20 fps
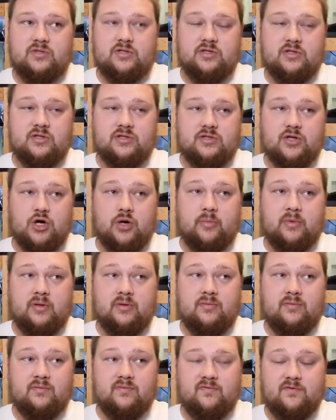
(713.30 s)
to
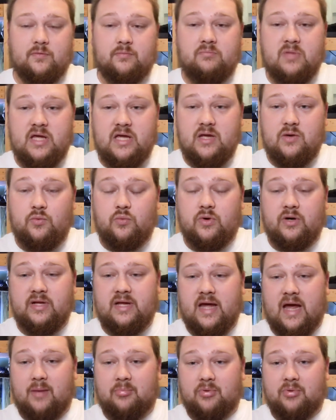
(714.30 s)
determine for me what